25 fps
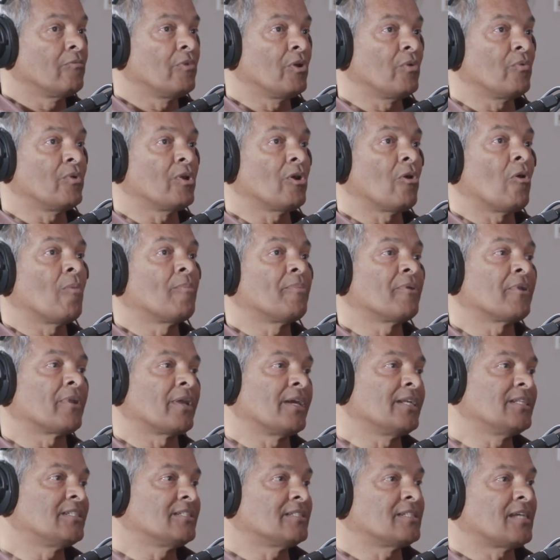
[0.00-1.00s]
we
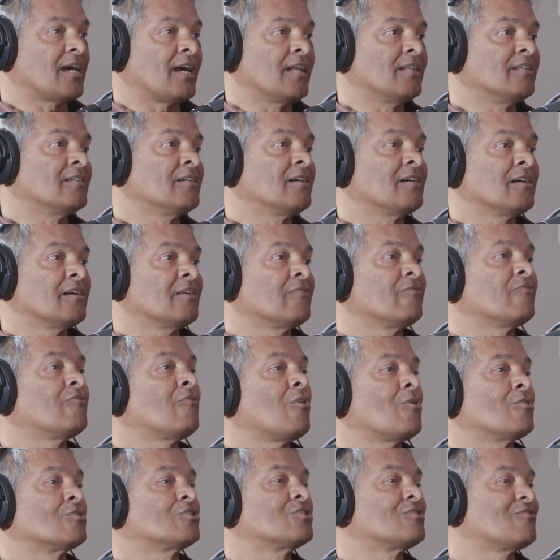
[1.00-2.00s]
operated under a
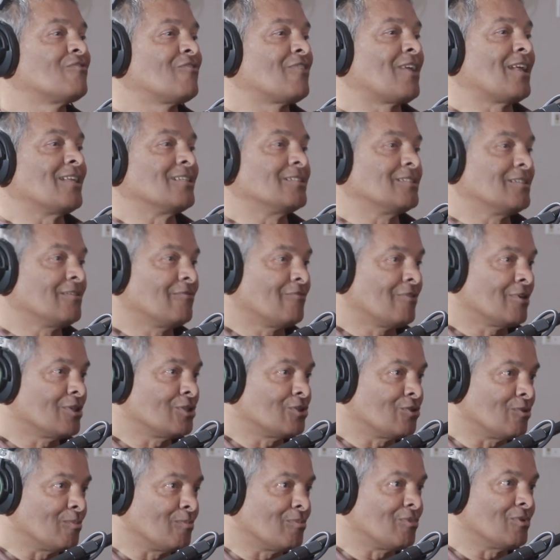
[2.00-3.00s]
false front, if I
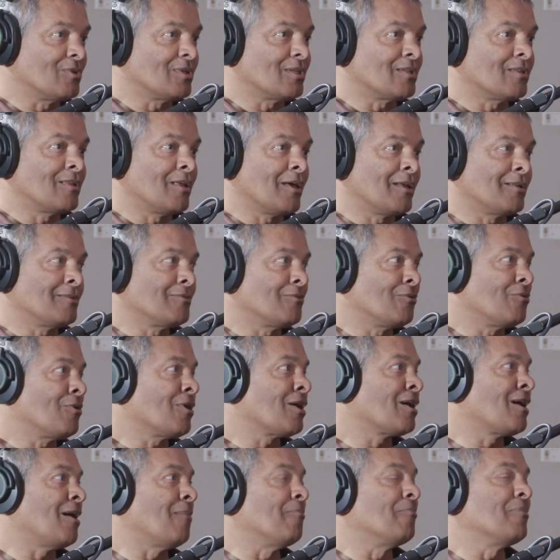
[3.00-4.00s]
should put it that,
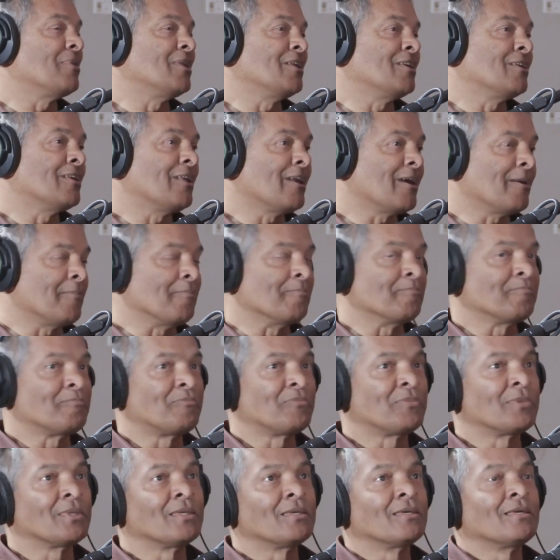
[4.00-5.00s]
or company name.
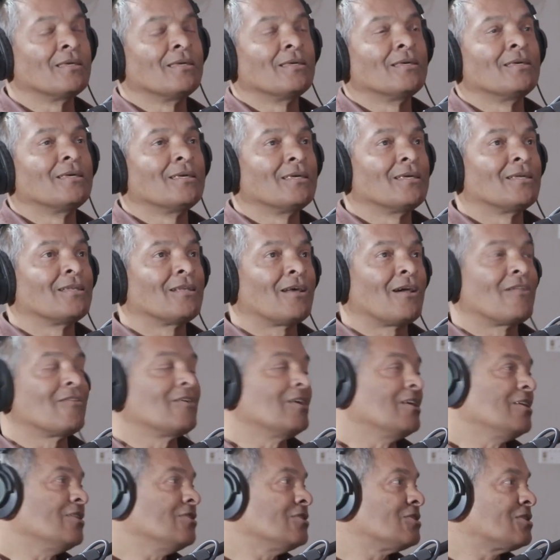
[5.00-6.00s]
Now
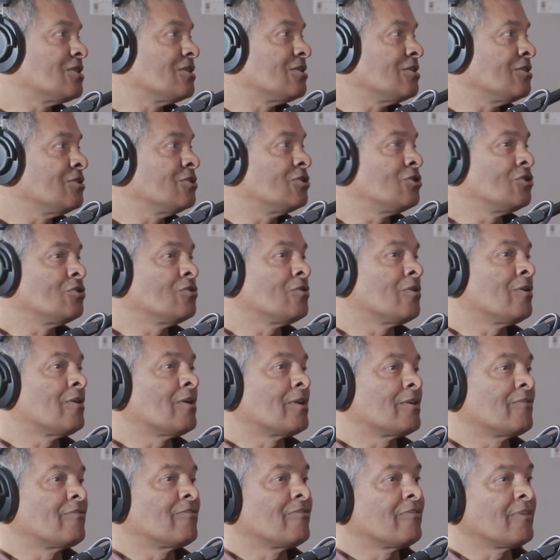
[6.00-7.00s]
the incident you
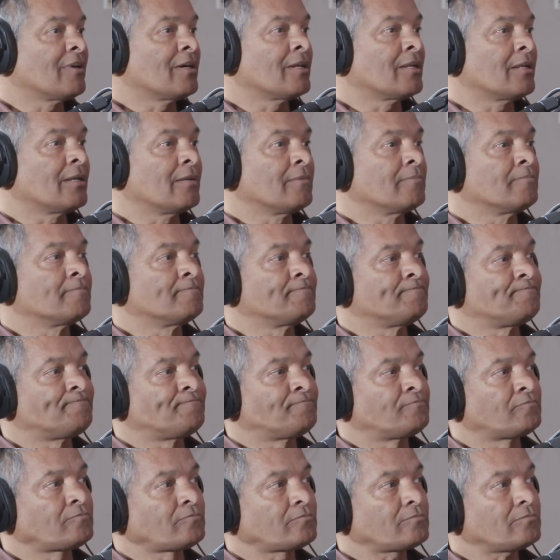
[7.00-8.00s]
are referring
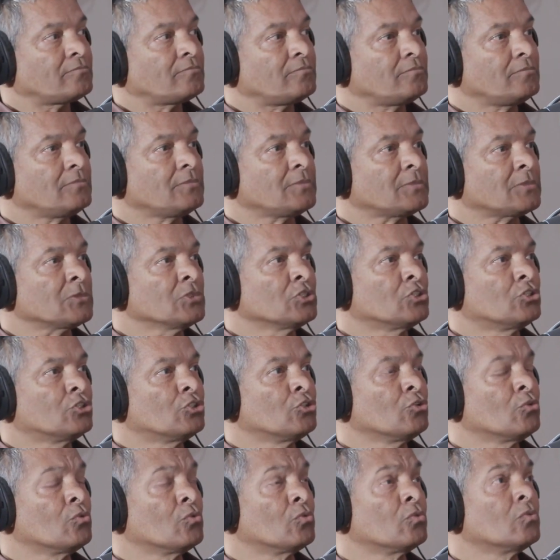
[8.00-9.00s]

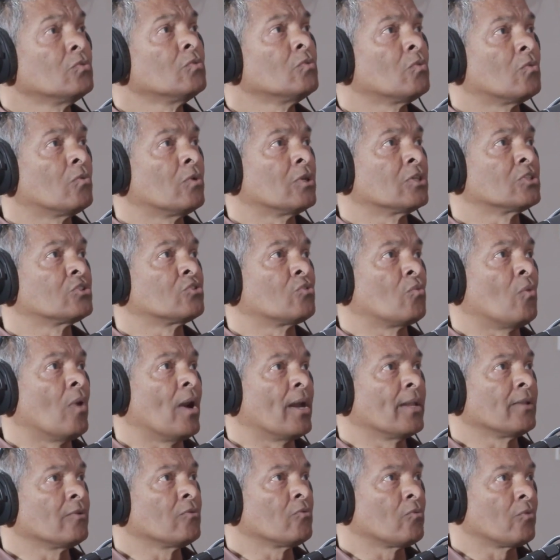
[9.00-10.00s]
to was
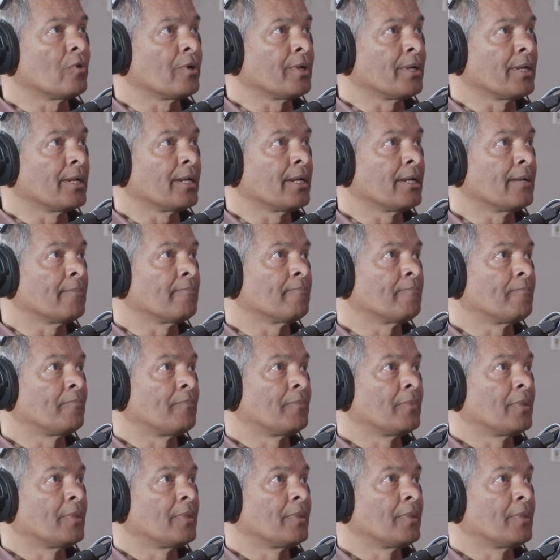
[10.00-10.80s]
one where